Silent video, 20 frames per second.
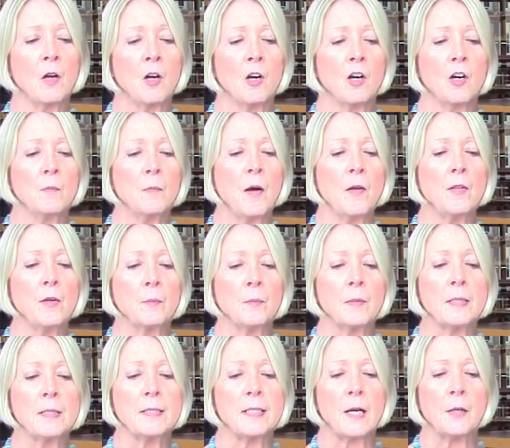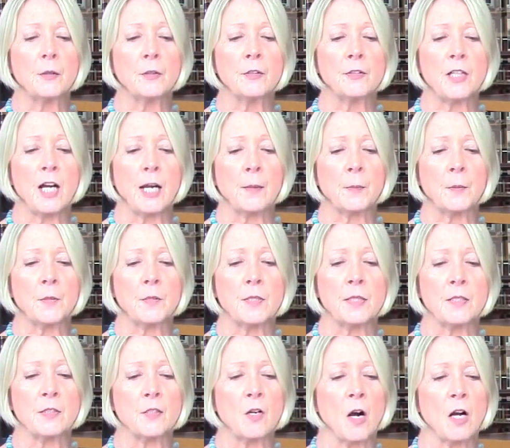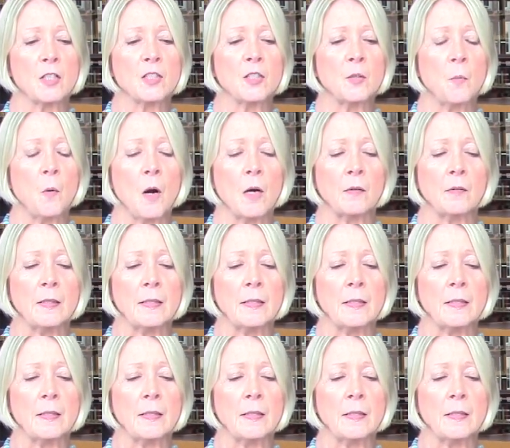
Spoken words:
Her mother rinsed out her diapers and tossed the water